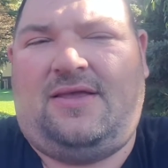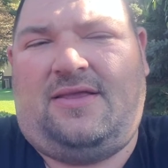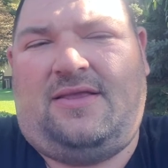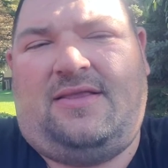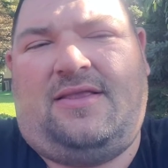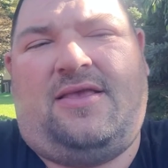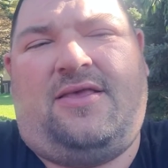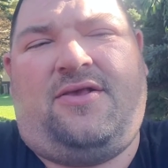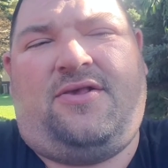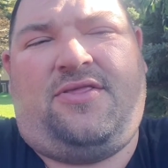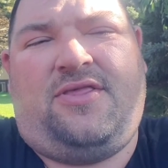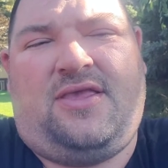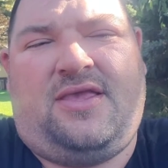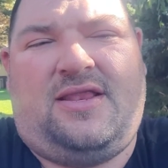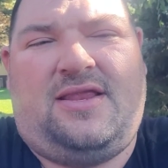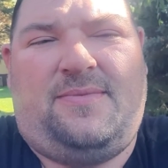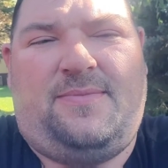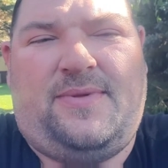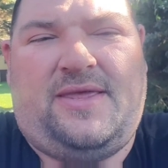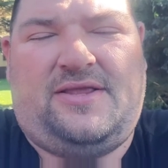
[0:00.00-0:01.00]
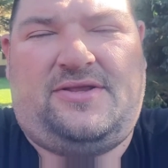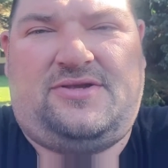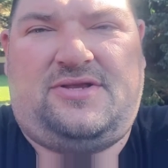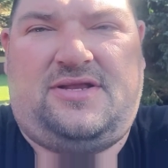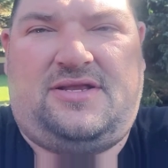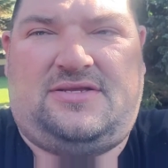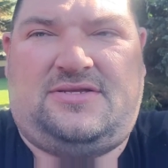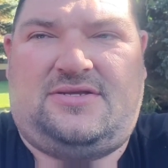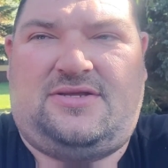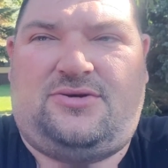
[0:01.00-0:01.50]
other thing I didn't
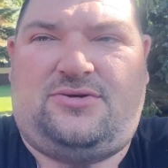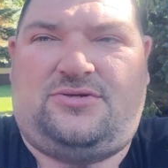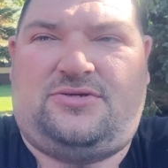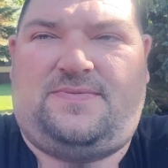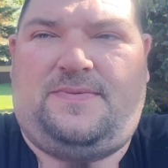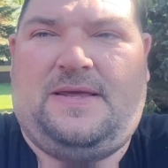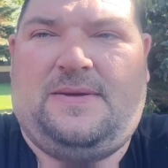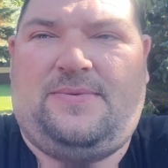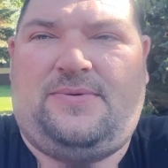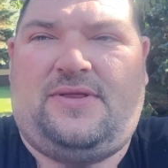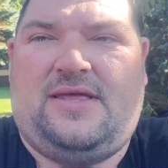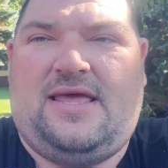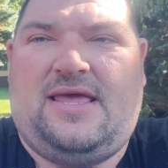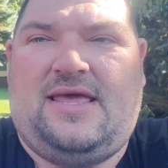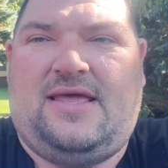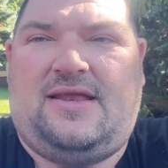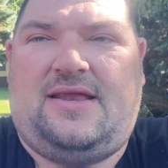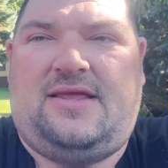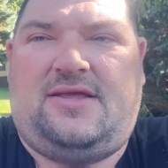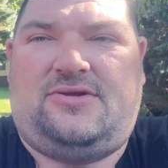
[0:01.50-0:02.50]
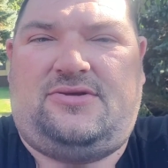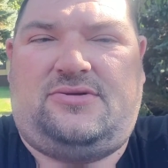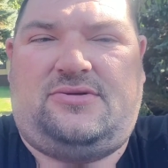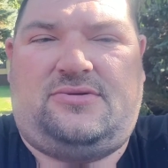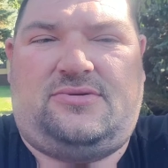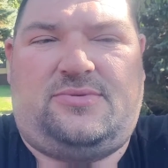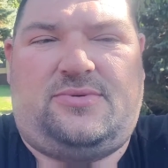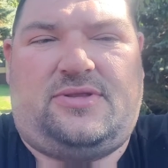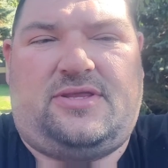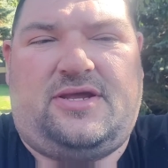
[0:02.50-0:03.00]
mention is there was people that had
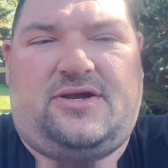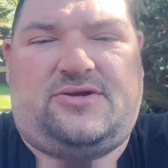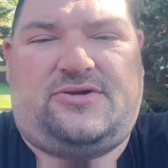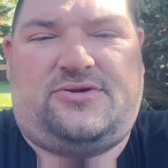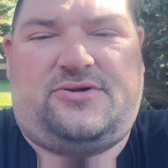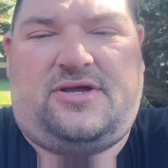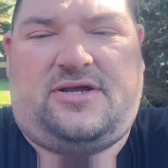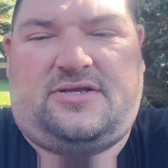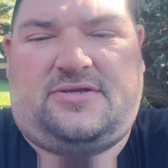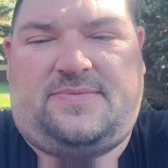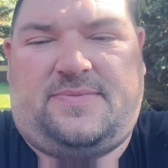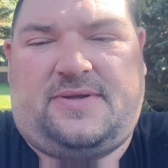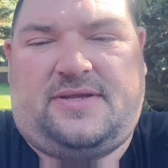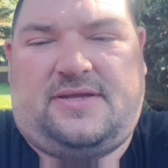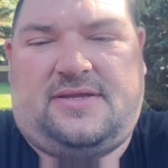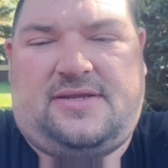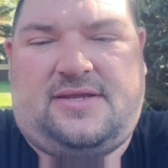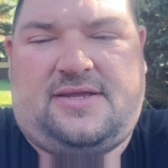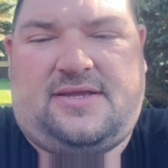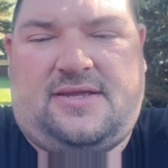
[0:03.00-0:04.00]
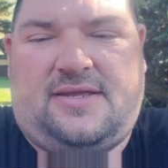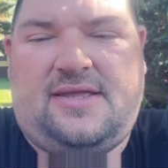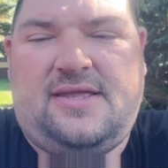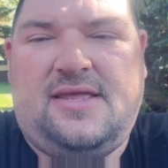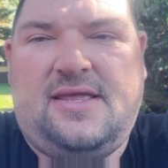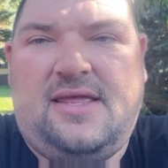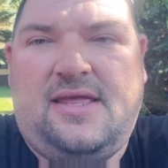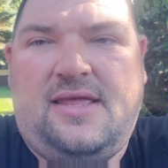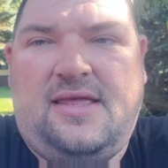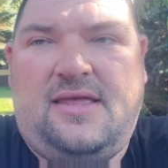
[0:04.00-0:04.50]
issues with their trucks, but
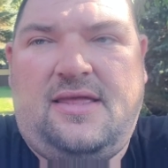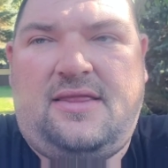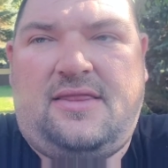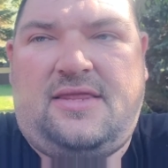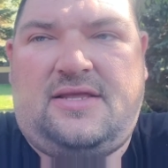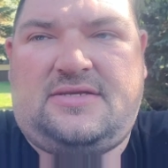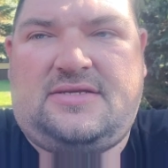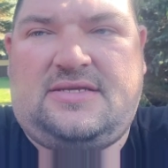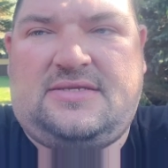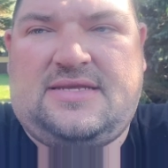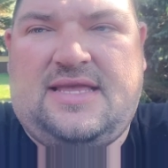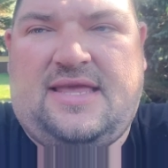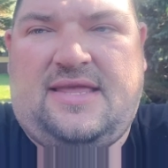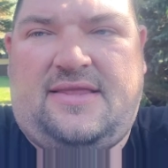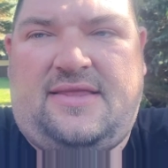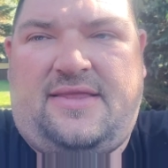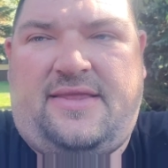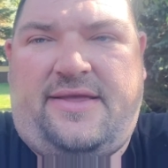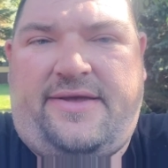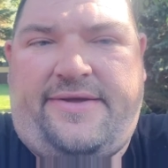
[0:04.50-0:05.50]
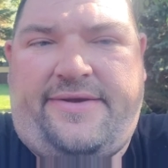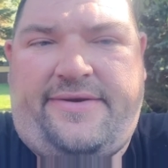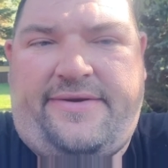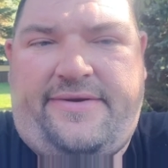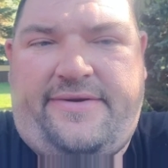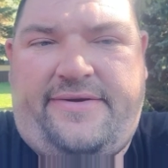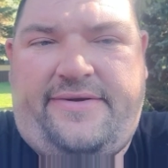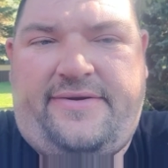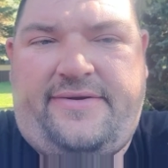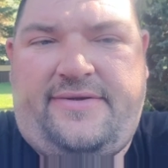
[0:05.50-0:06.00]
this has had
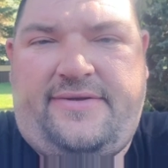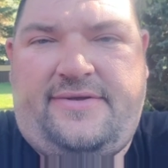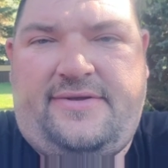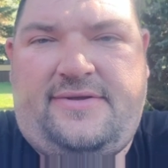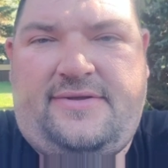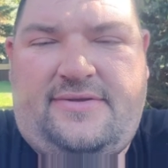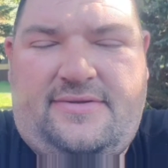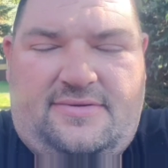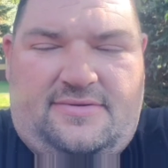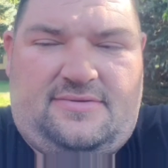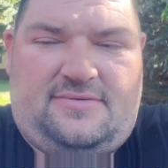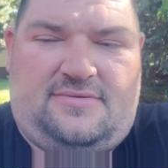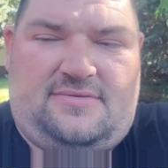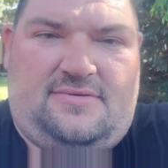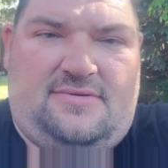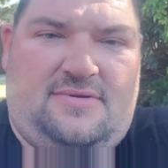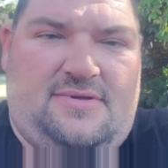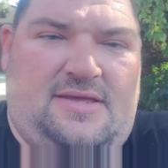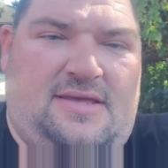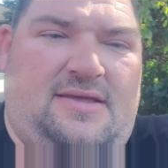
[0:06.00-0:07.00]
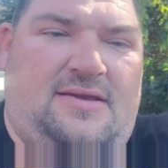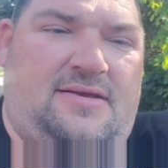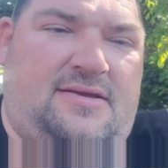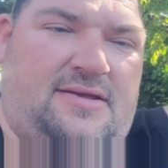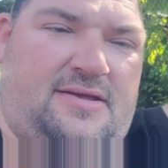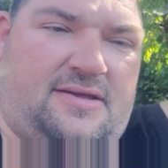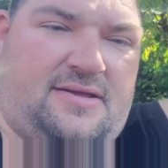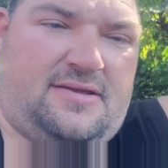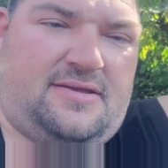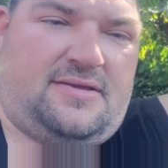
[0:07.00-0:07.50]
none. And
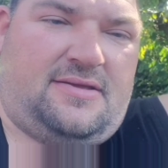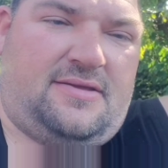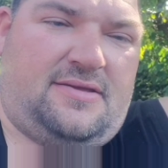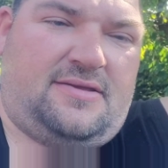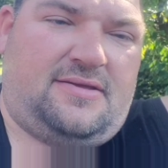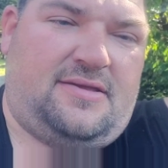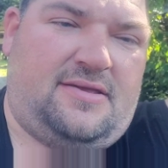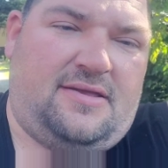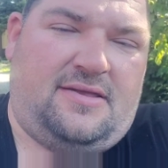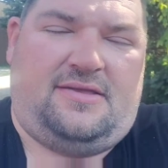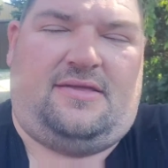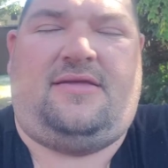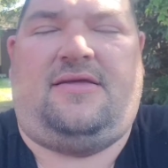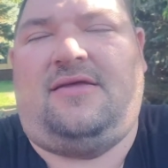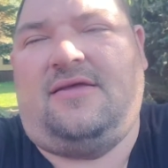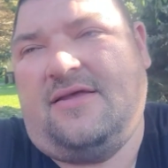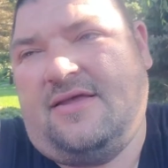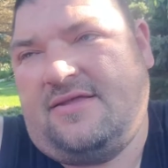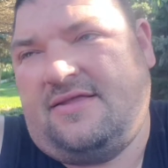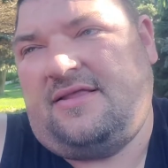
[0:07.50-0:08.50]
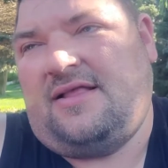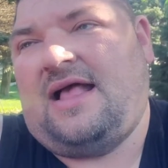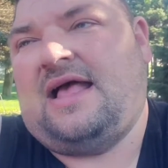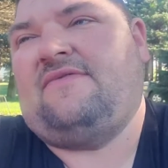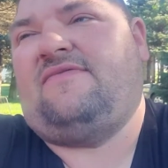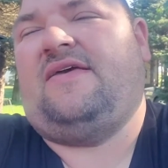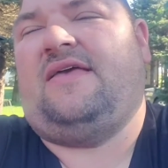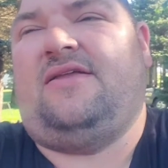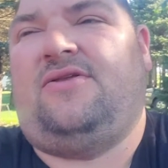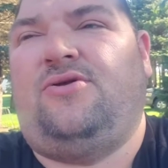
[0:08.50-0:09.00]

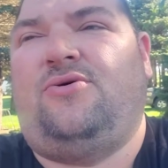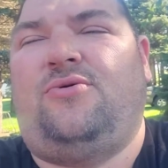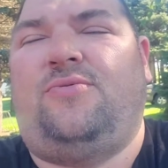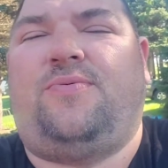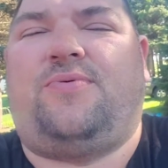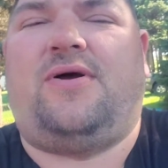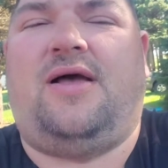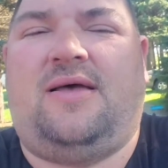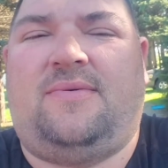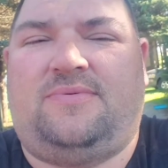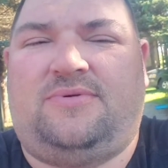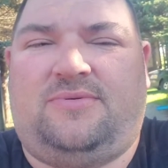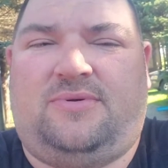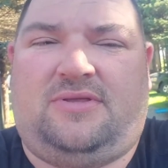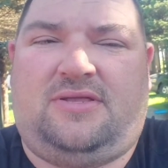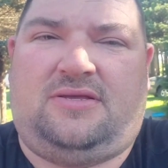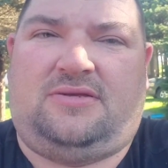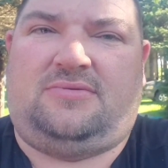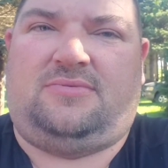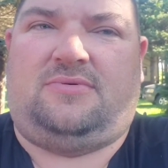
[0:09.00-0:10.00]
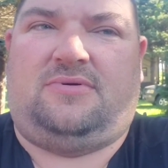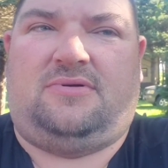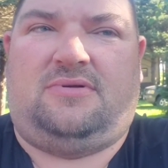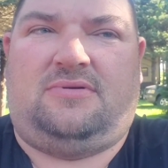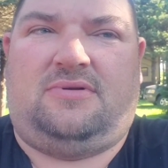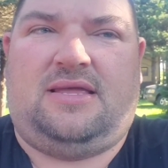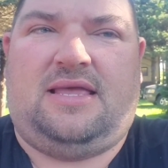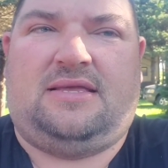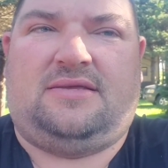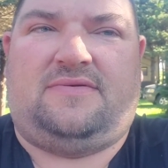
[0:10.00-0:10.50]
I've had no problems with this
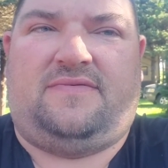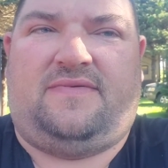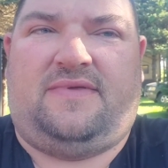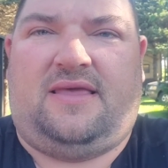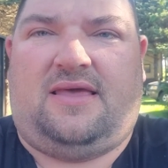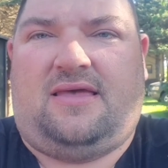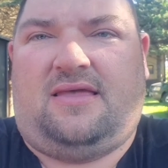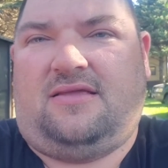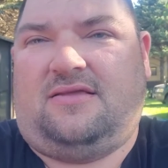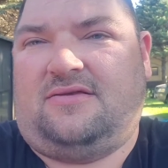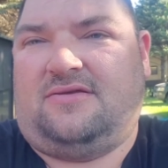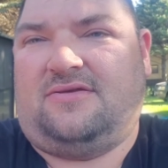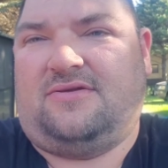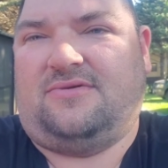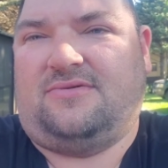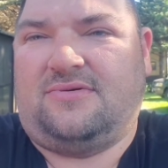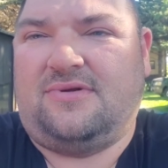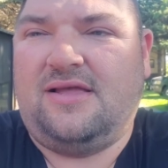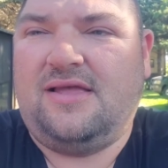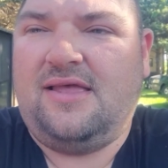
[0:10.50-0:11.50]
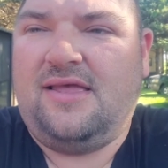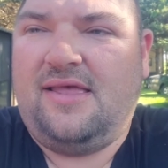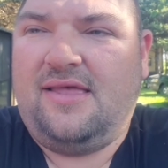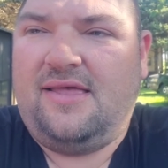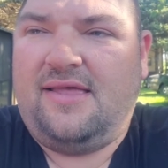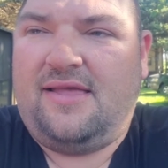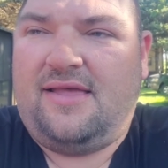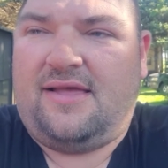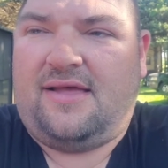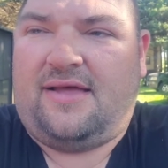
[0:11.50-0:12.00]
one as of yet. So
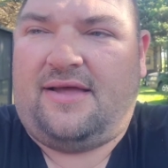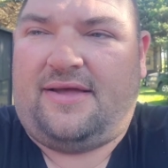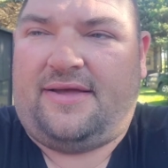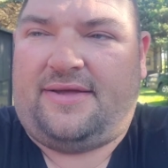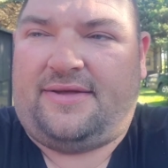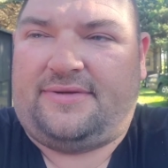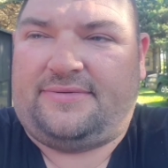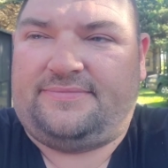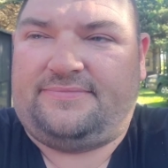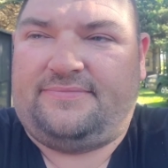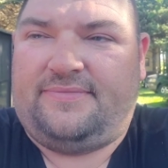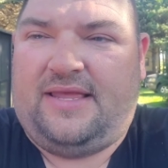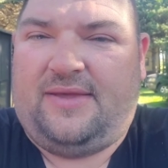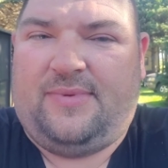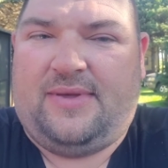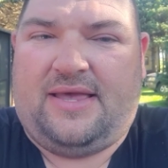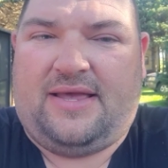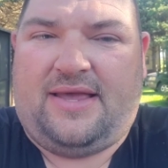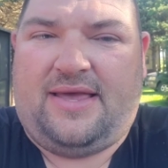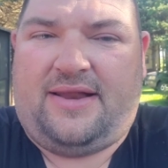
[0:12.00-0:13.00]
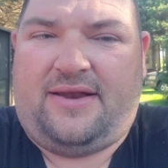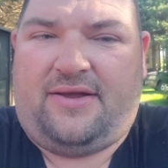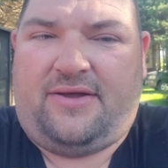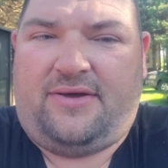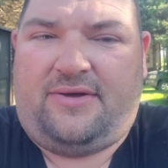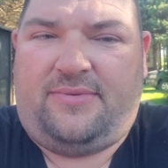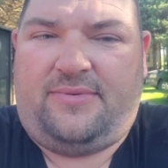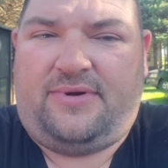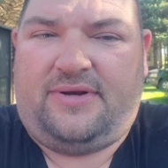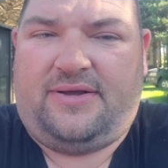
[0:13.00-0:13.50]
maybe I got a
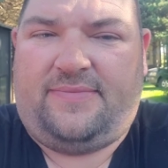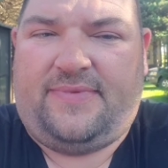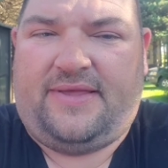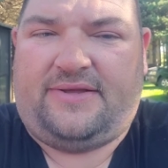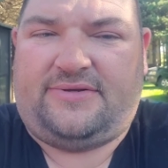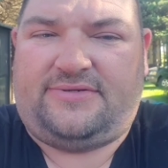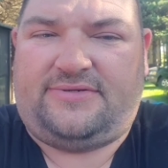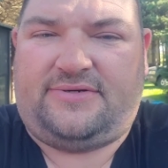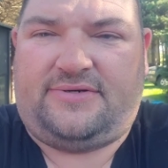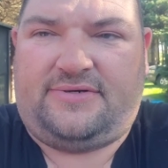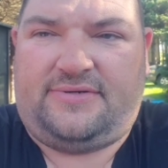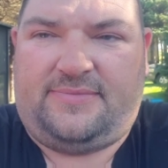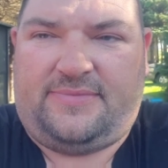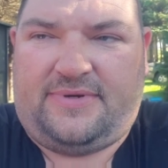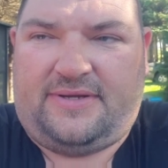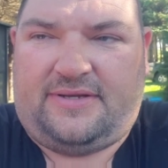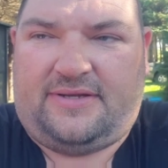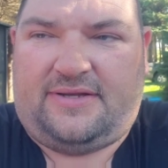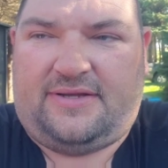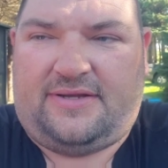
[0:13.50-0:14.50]
good one, I'm not sure, but